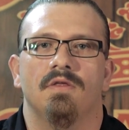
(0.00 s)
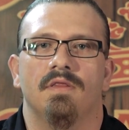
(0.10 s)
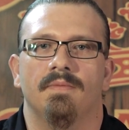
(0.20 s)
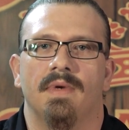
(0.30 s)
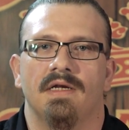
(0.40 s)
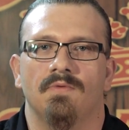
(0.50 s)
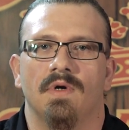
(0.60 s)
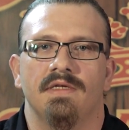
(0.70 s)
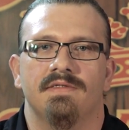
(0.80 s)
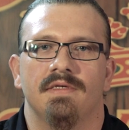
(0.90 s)
the Monty
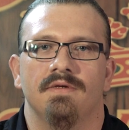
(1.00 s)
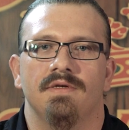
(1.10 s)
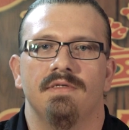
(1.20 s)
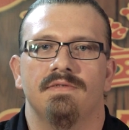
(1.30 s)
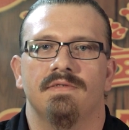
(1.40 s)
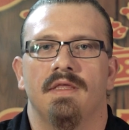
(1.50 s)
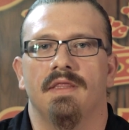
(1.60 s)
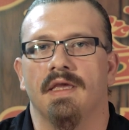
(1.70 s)
White series, the